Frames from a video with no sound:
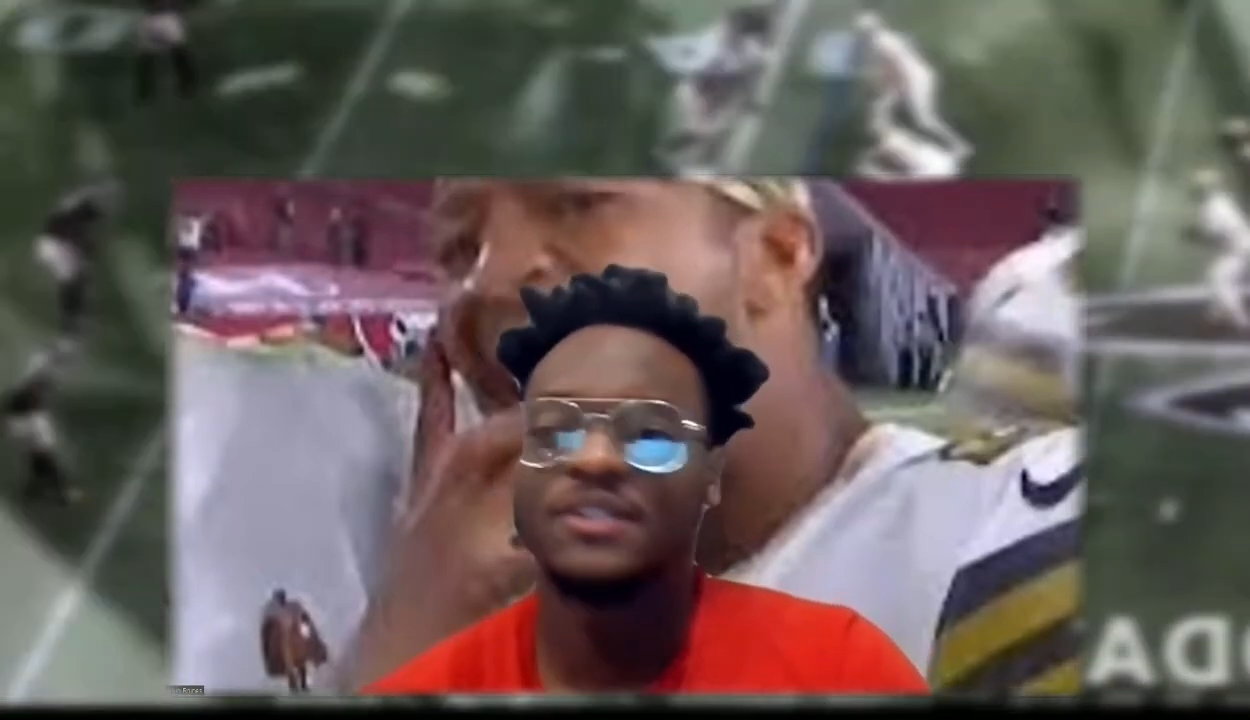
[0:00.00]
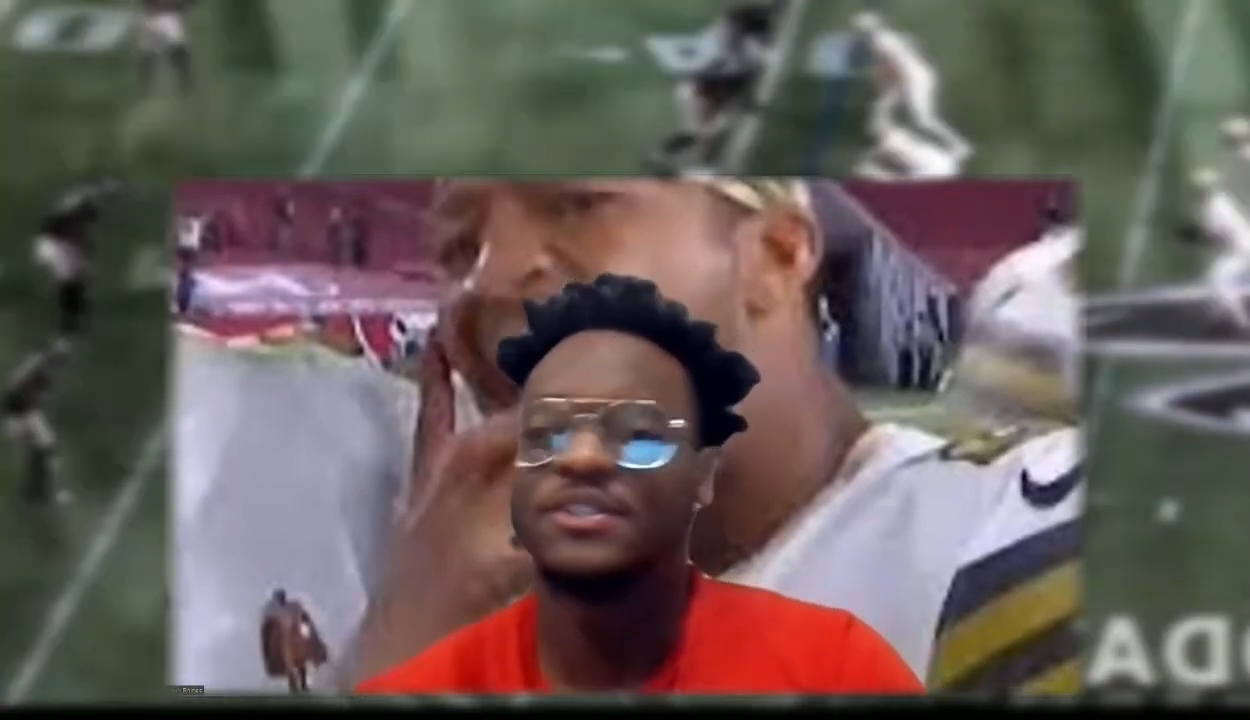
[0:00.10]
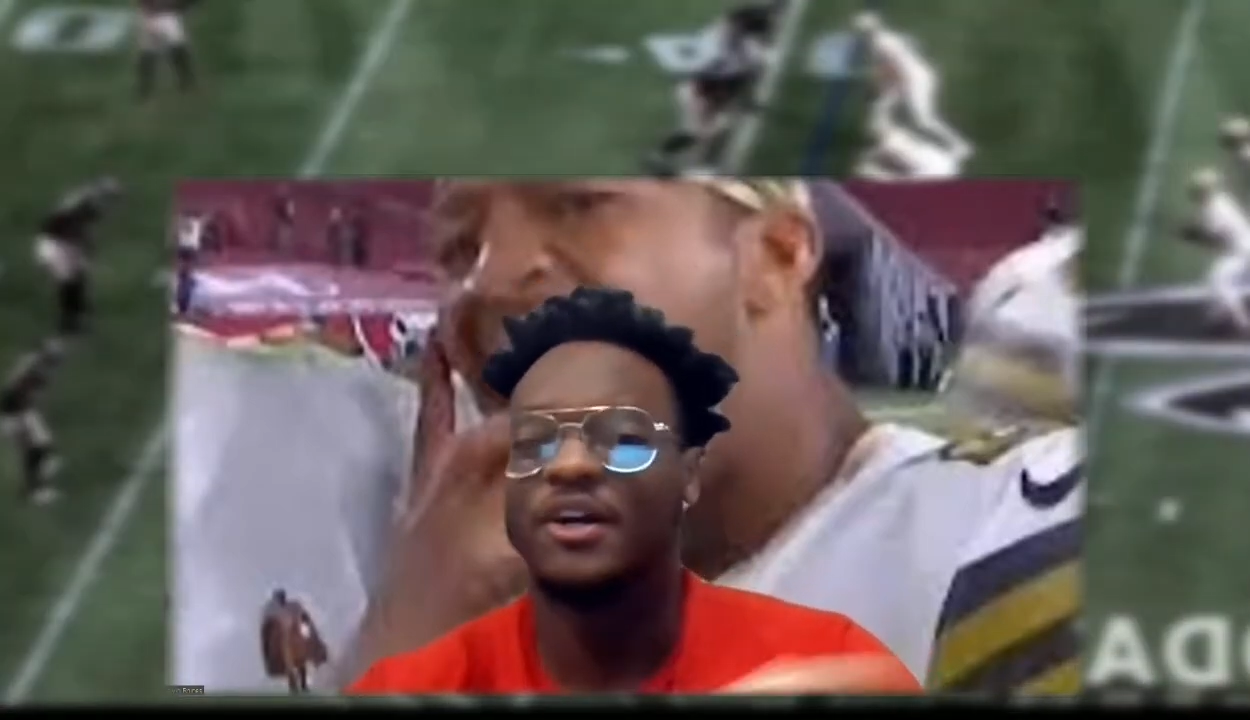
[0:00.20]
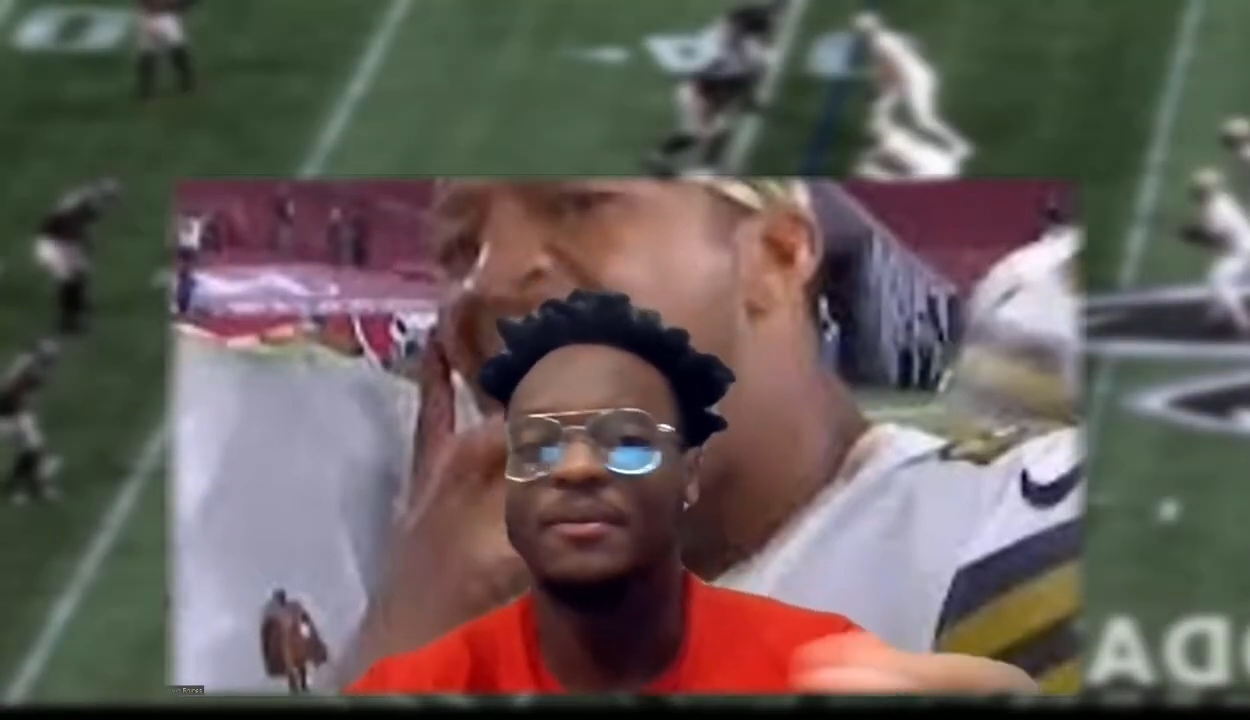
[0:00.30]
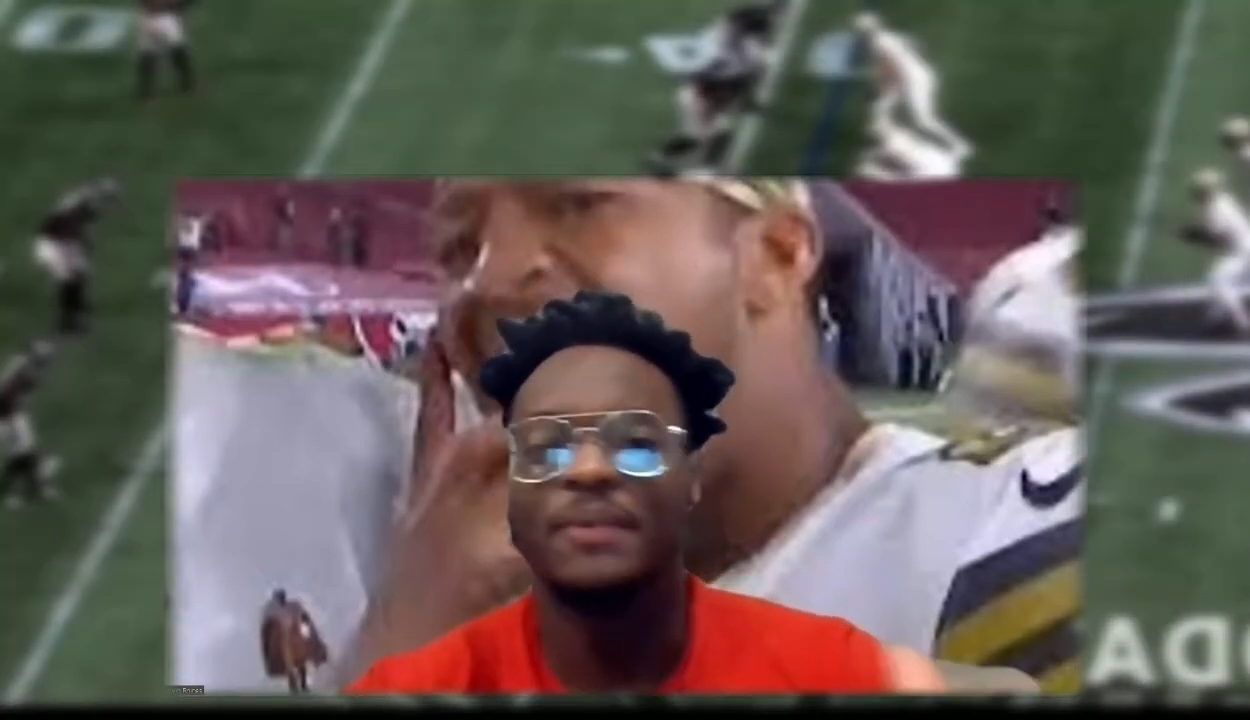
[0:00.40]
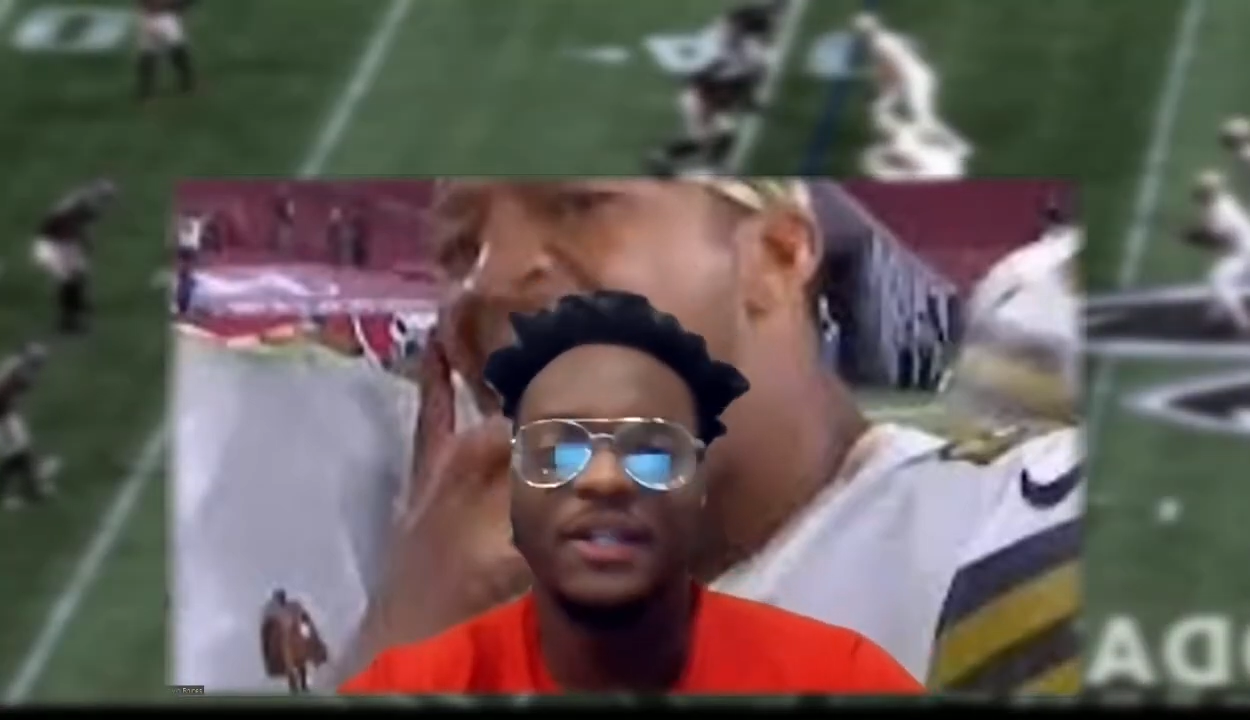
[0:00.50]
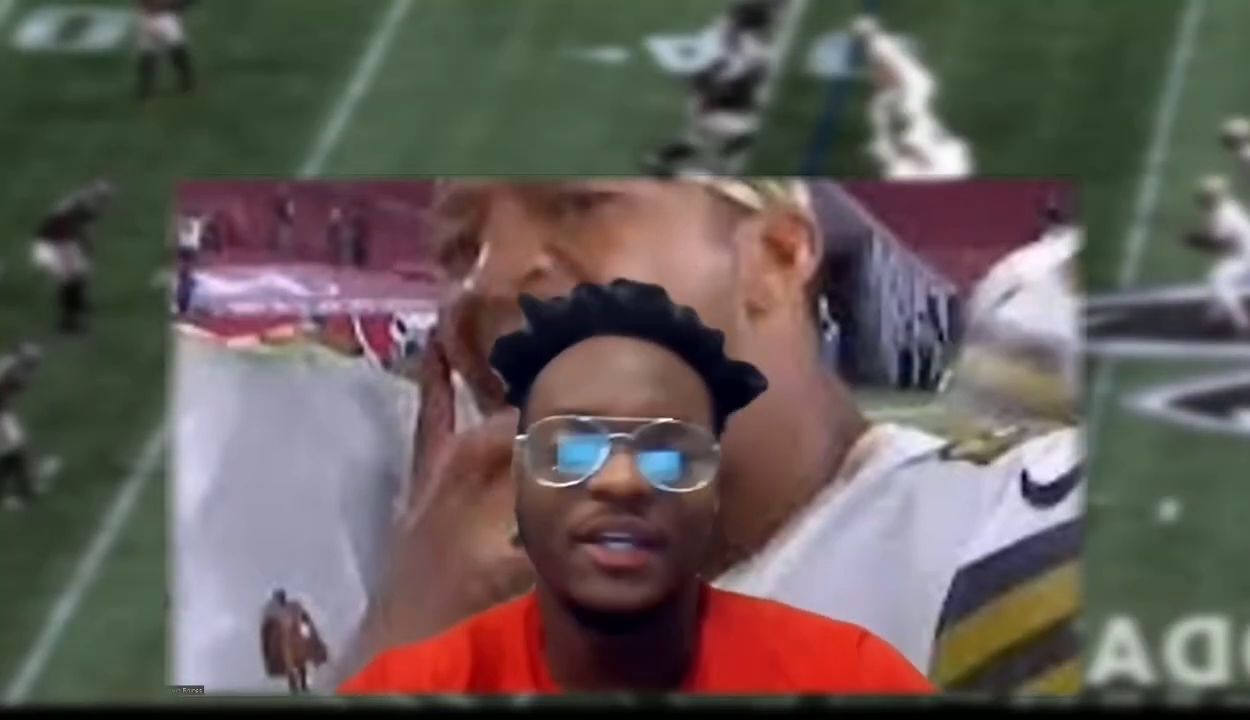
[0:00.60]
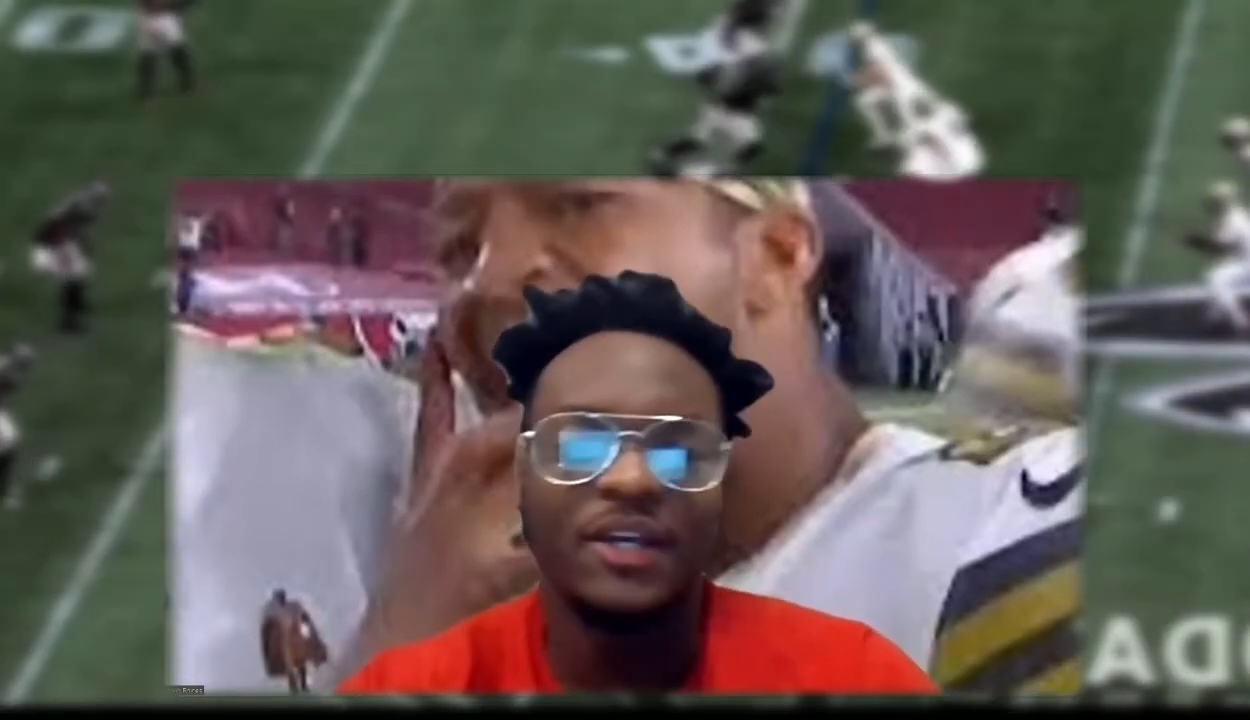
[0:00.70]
Sorry about that,